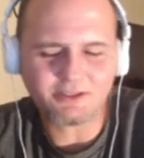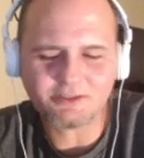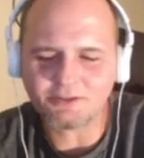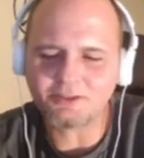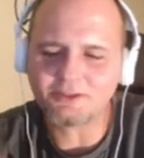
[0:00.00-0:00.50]

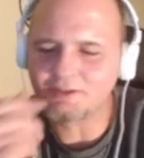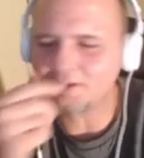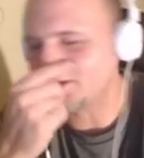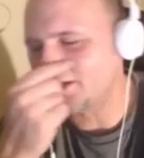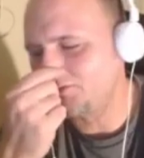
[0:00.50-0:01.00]
So
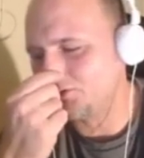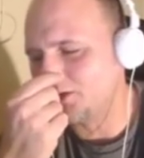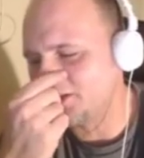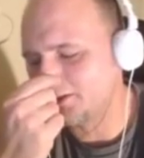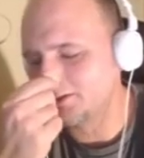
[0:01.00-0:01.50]
if you
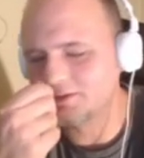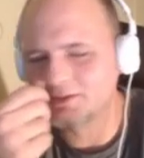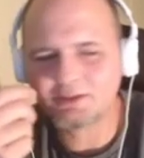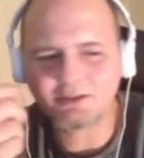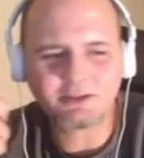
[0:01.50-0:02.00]
want to
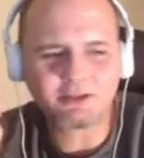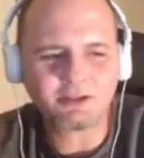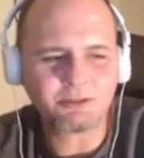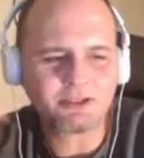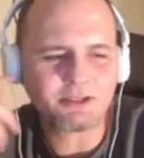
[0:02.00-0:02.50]

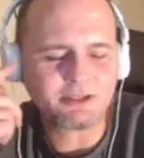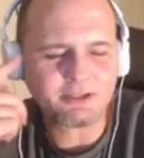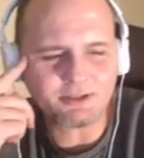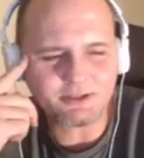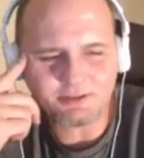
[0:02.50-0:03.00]
come in, let
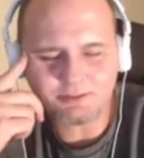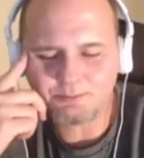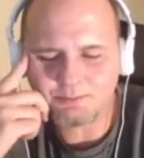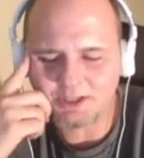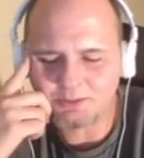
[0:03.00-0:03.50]

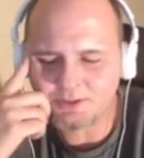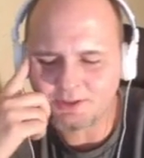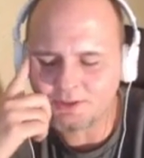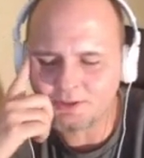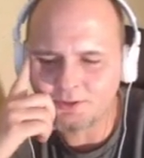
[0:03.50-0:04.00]

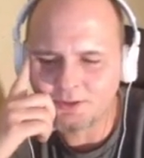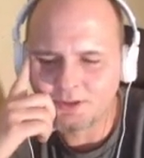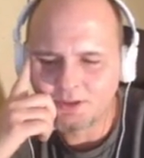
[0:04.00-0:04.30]
Mathpig know.